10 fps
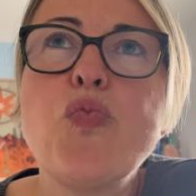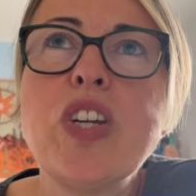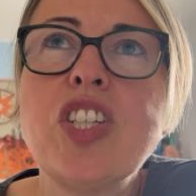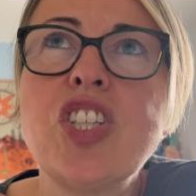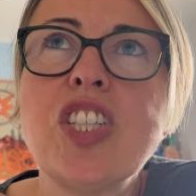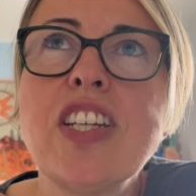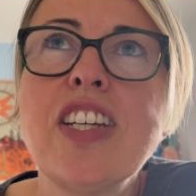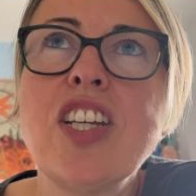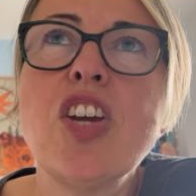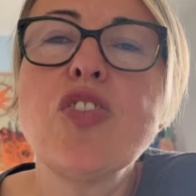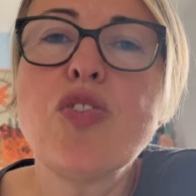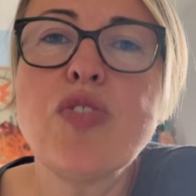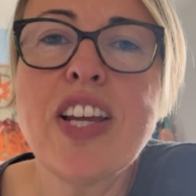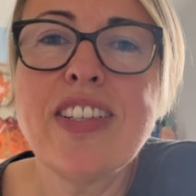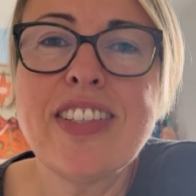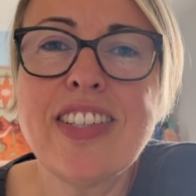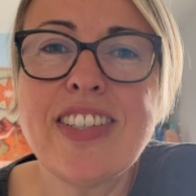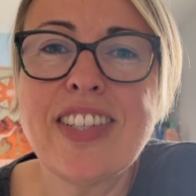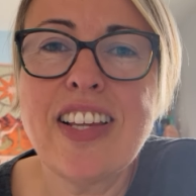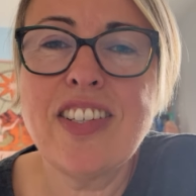which you know creates this
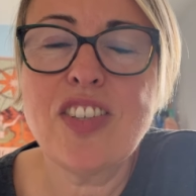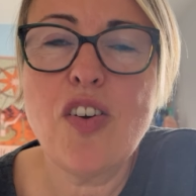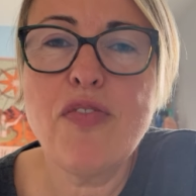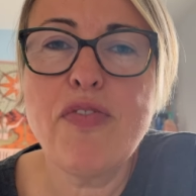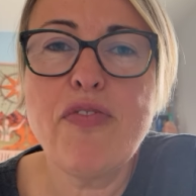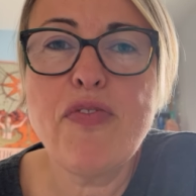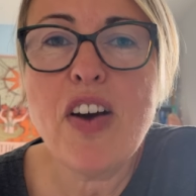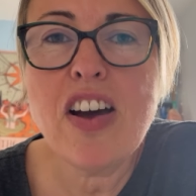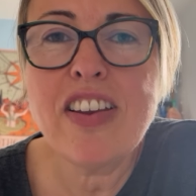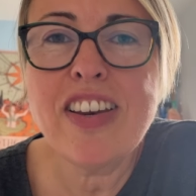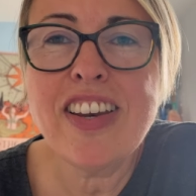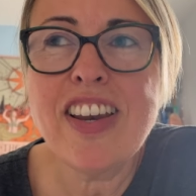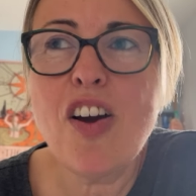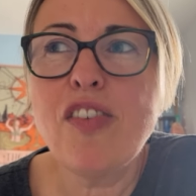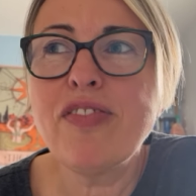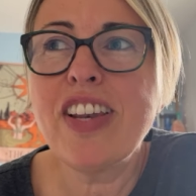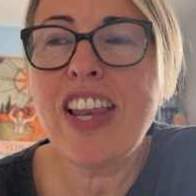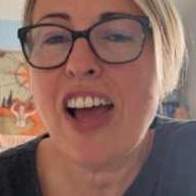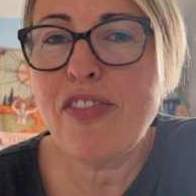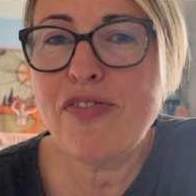sense of fun of
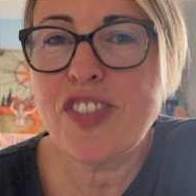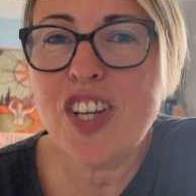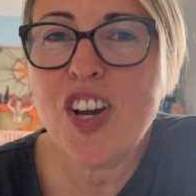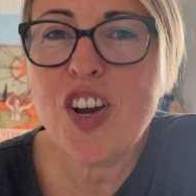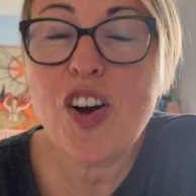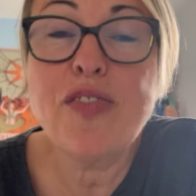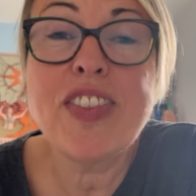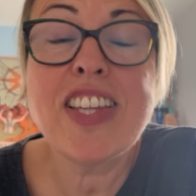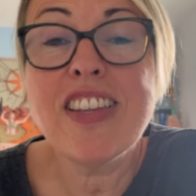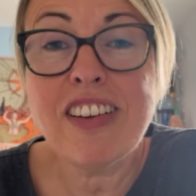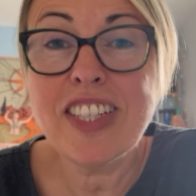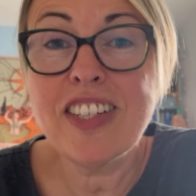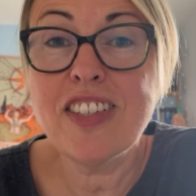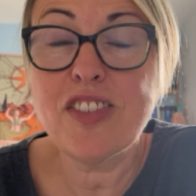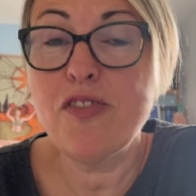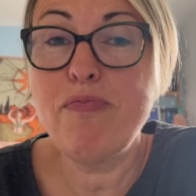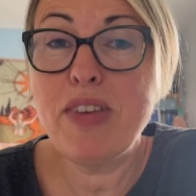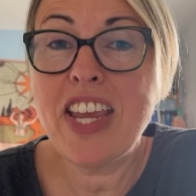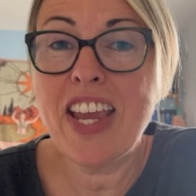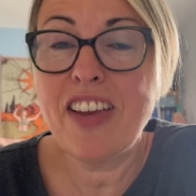laughter of the lightness of
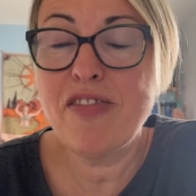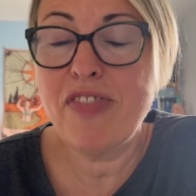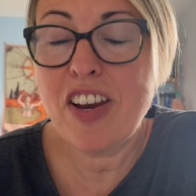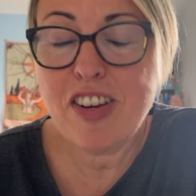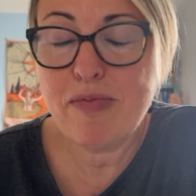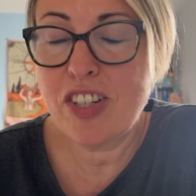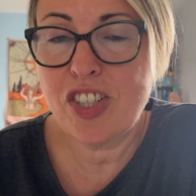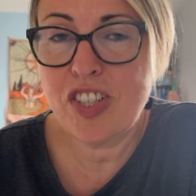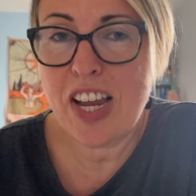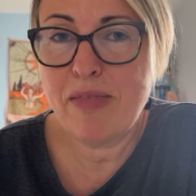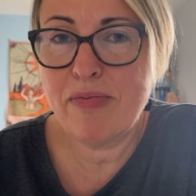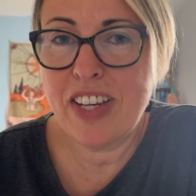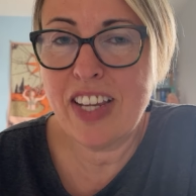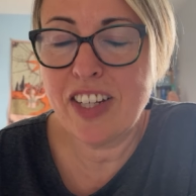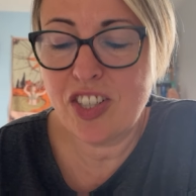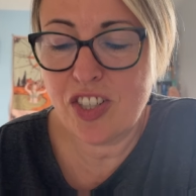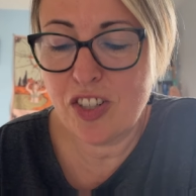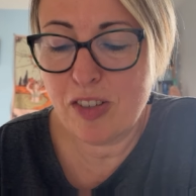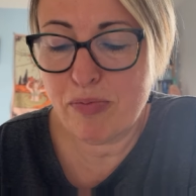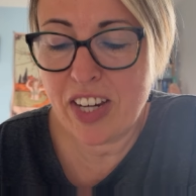being very much um, linked
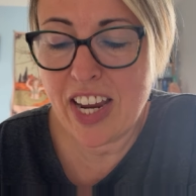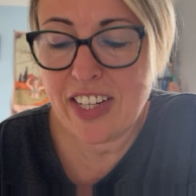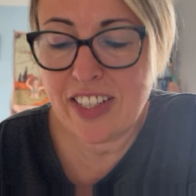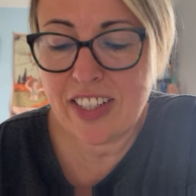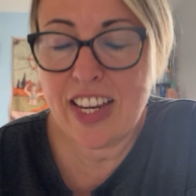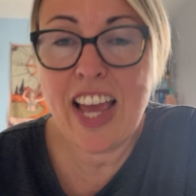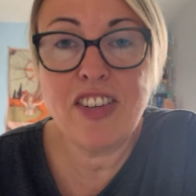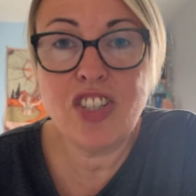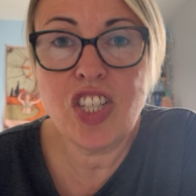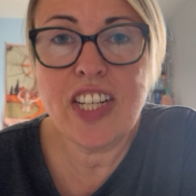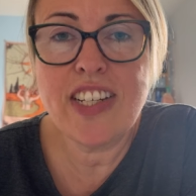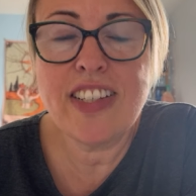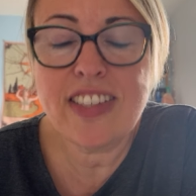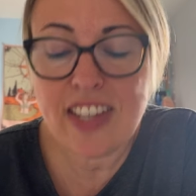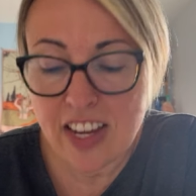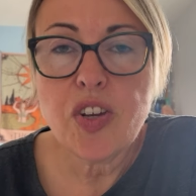to the pleiadian energies so